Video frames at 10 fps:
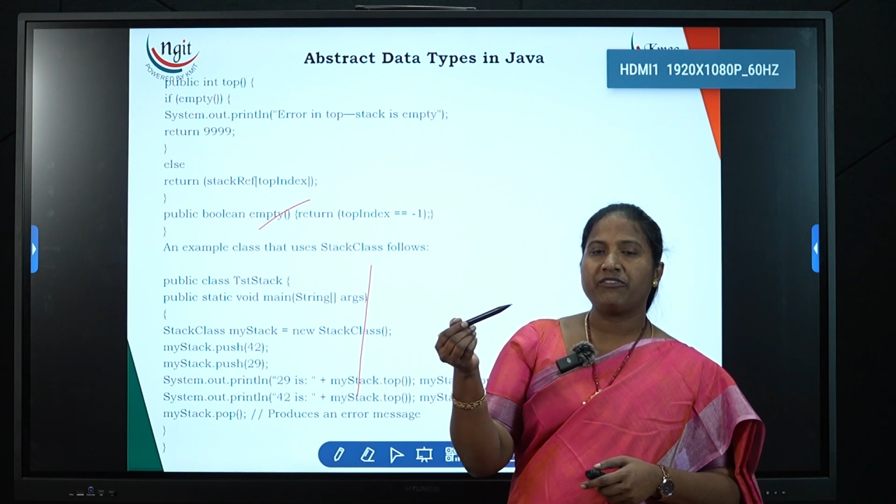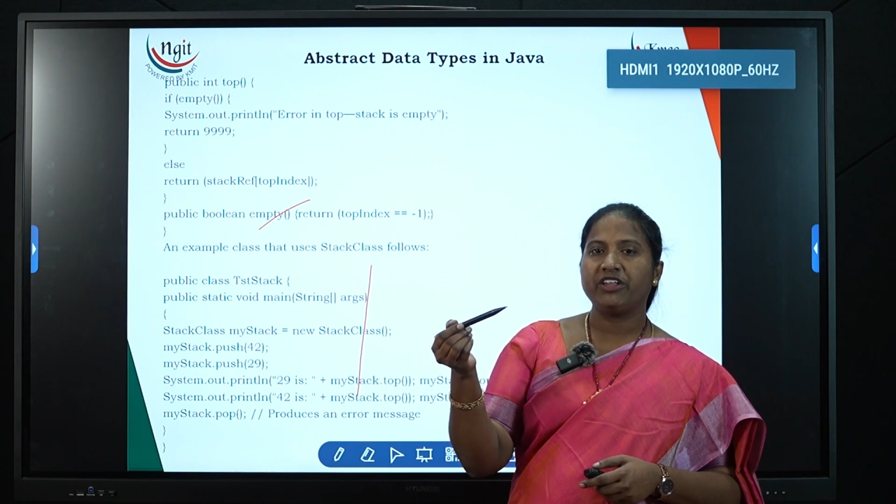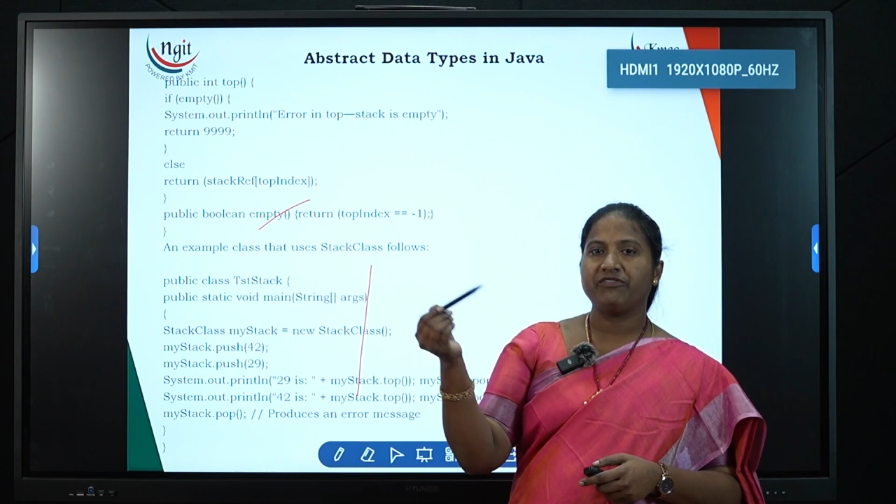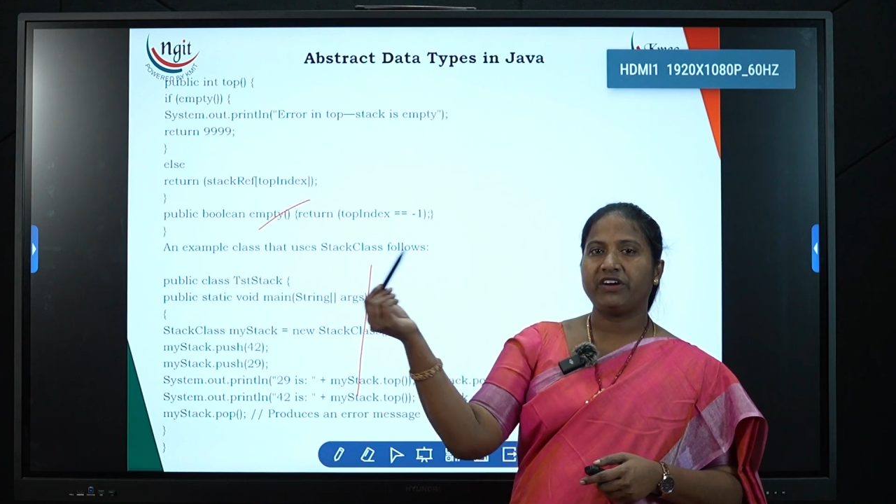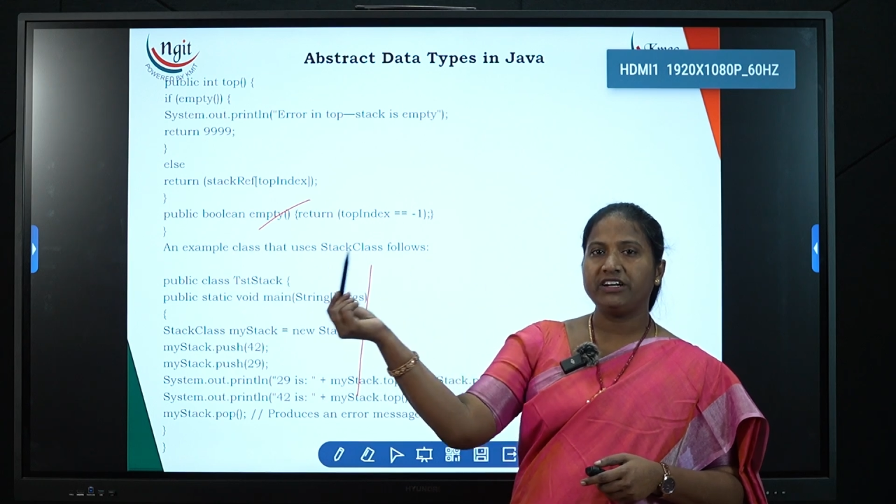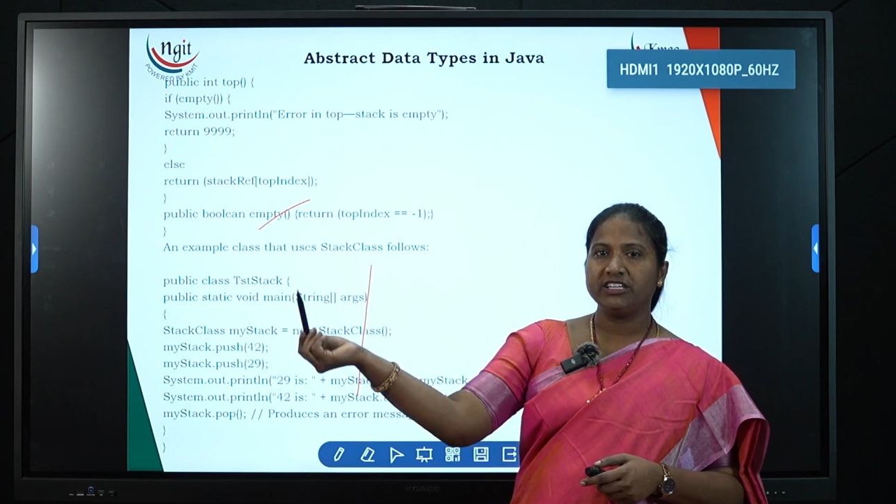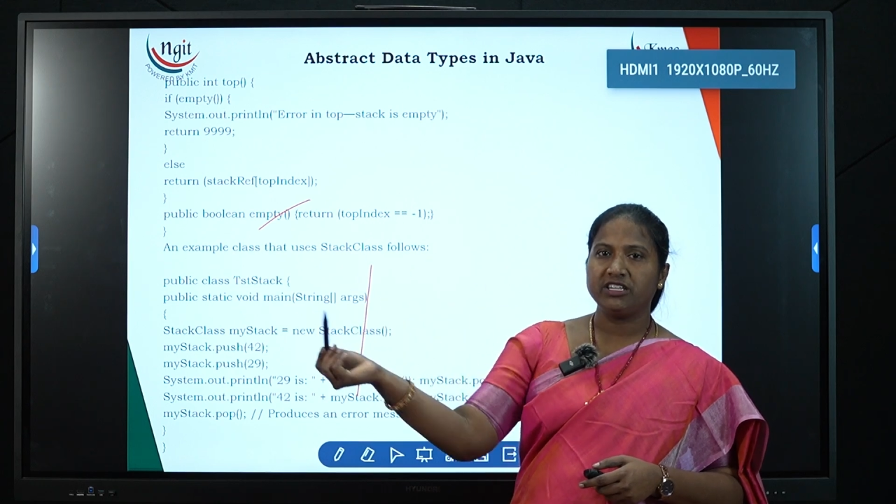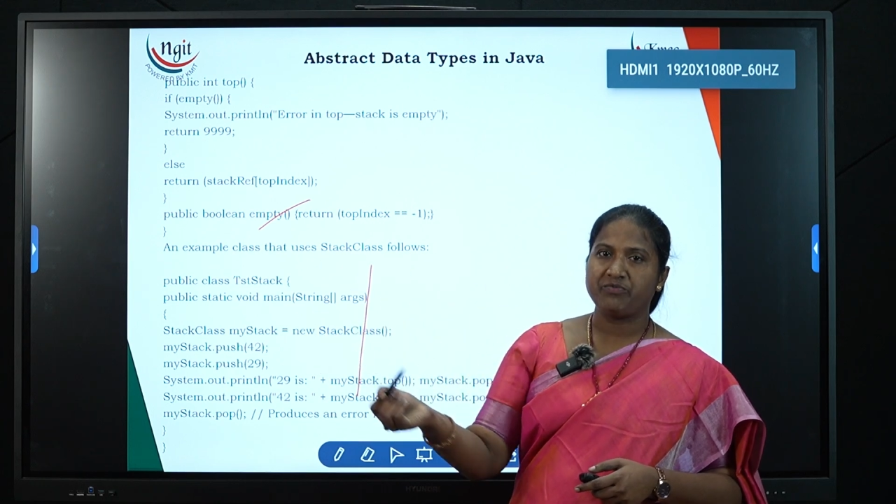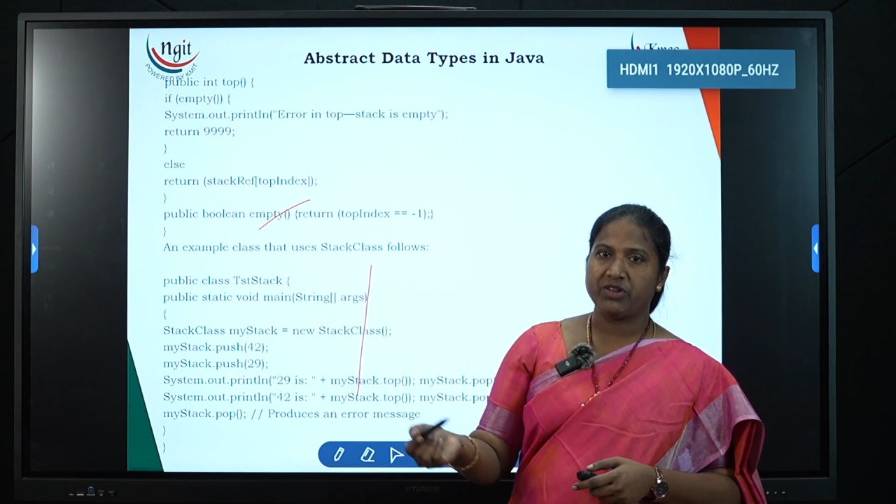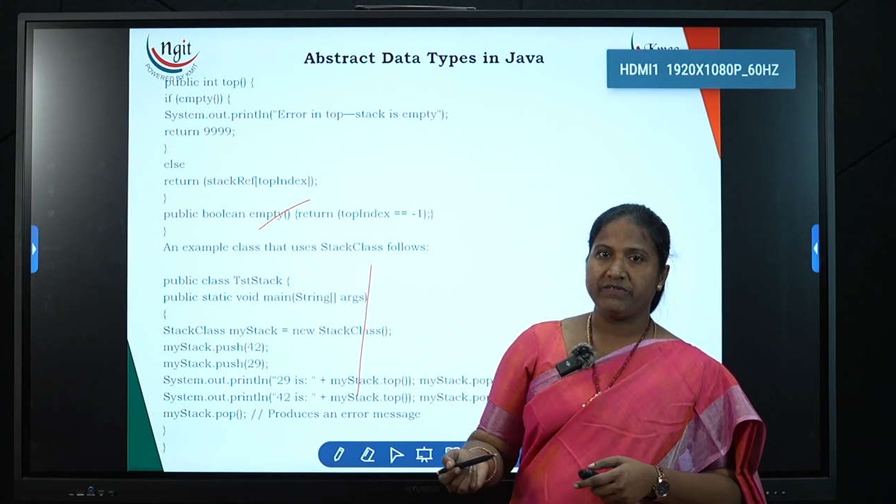have defined in
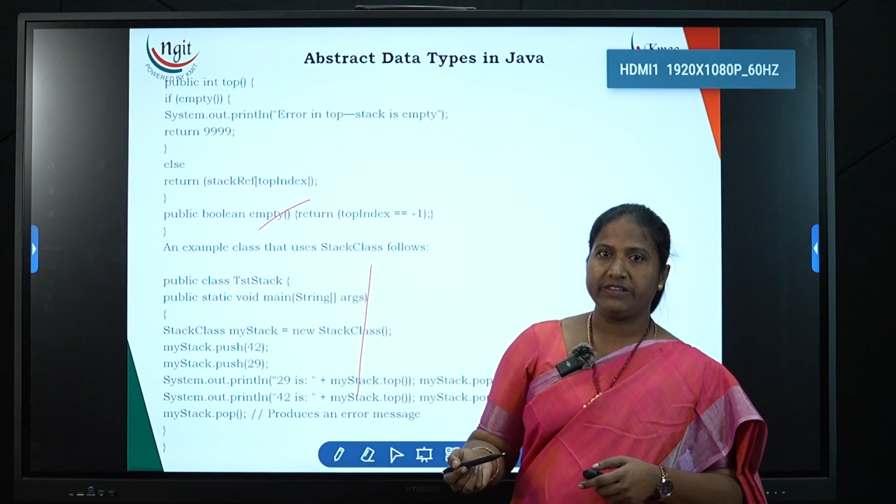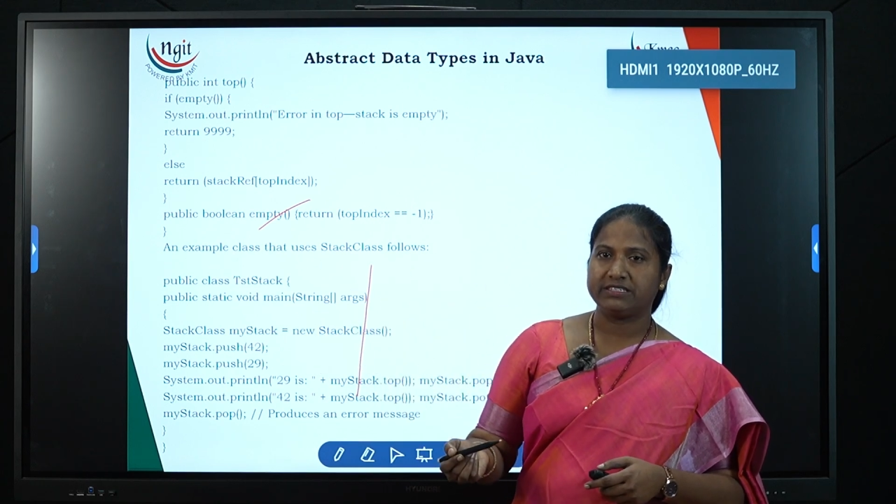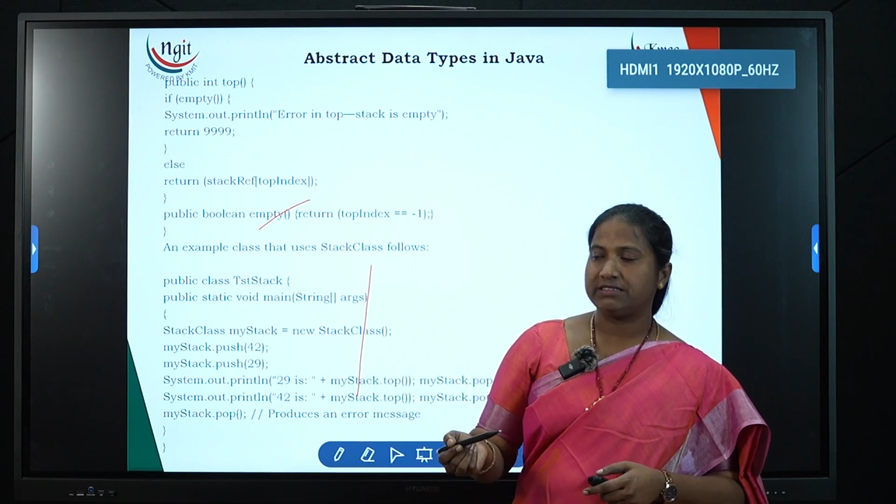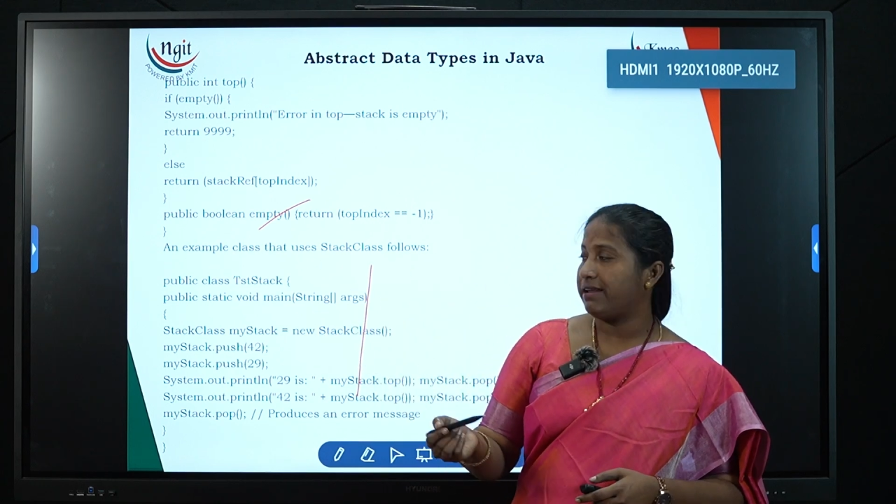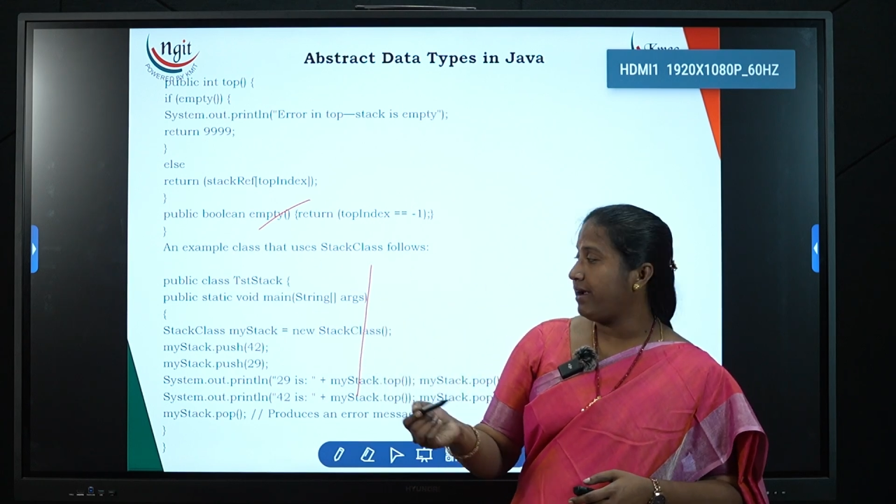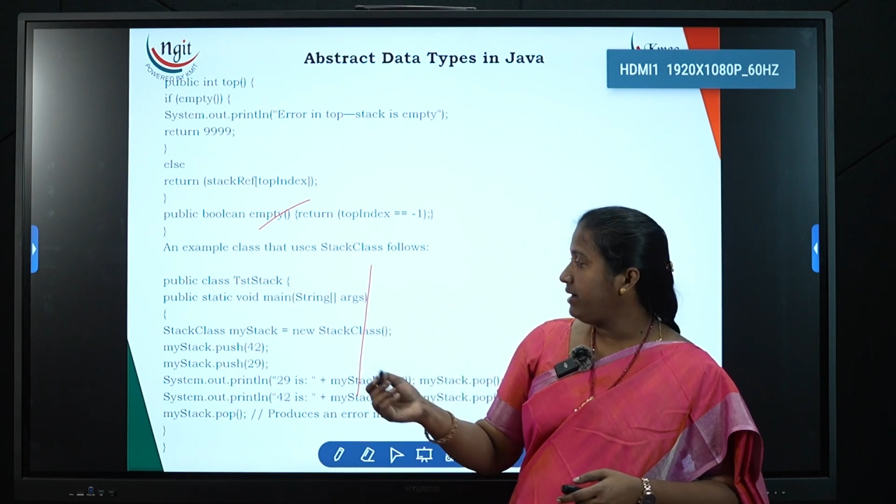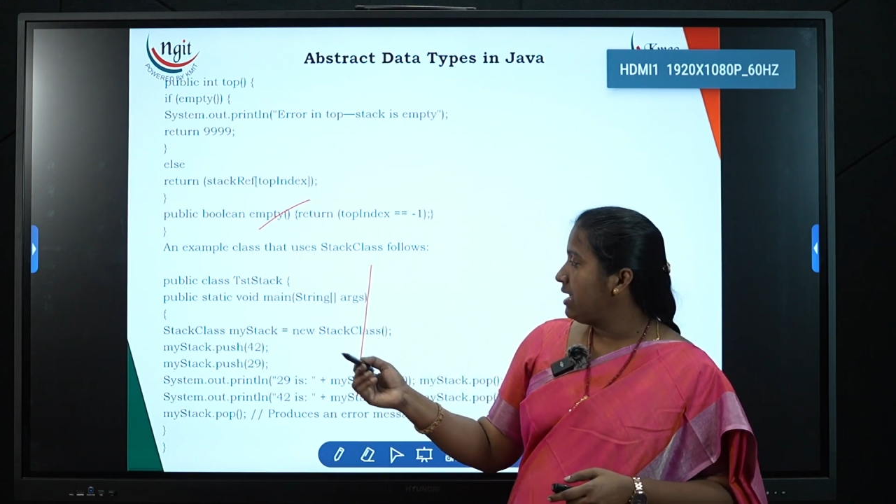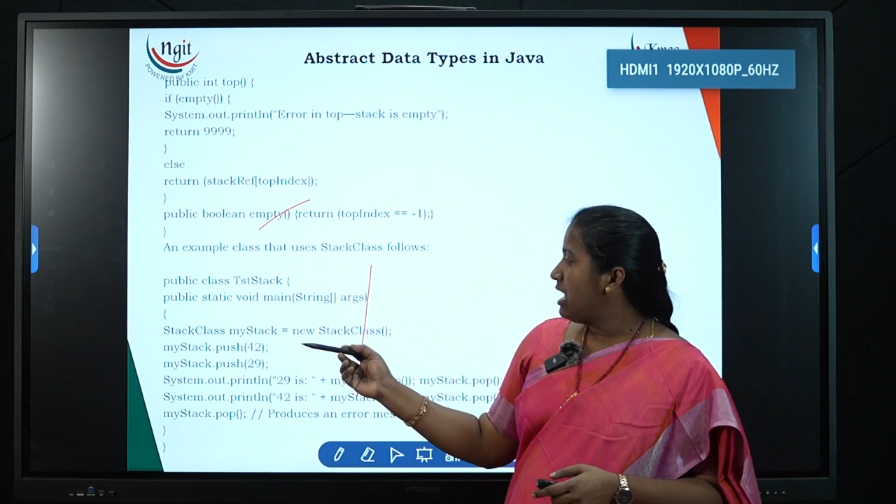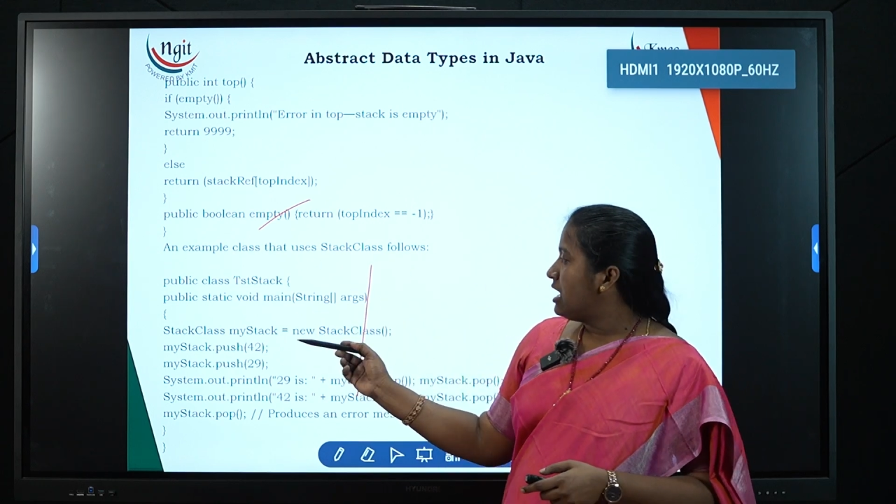the previous slide.